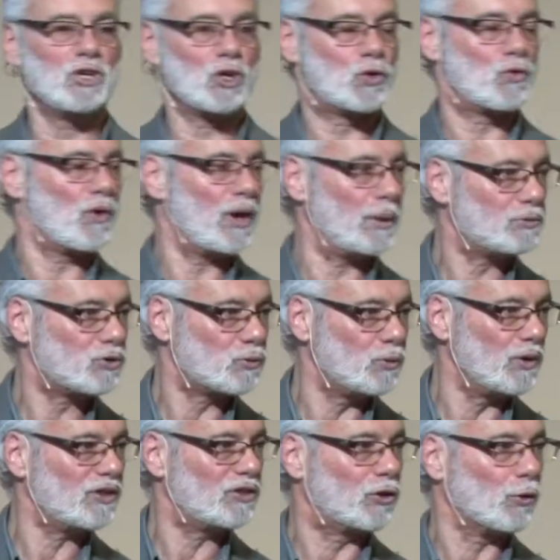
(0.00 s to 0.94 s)
to grips
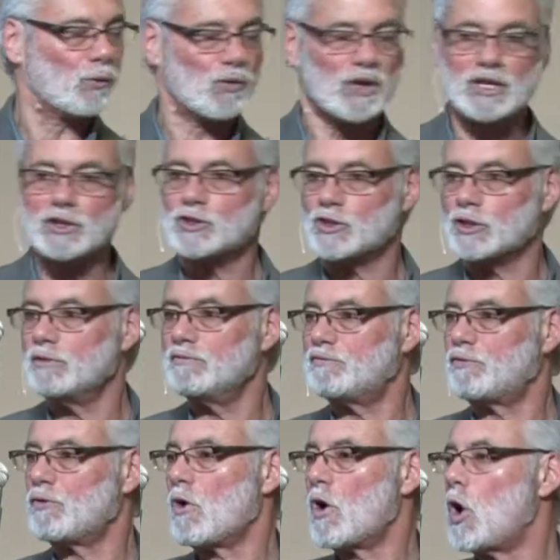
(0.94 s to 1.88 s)
with the reason
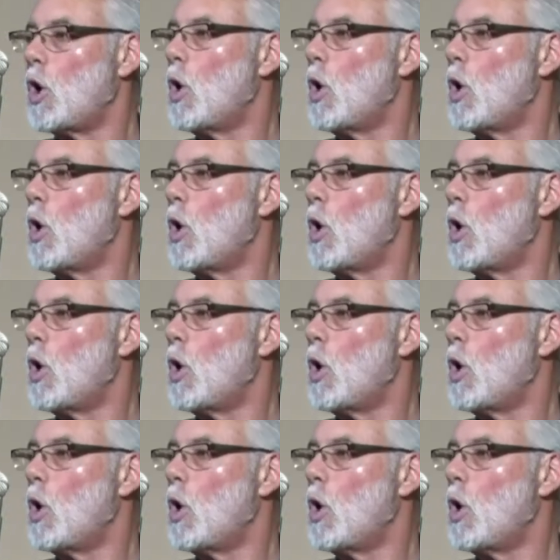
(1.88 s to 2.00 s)
for our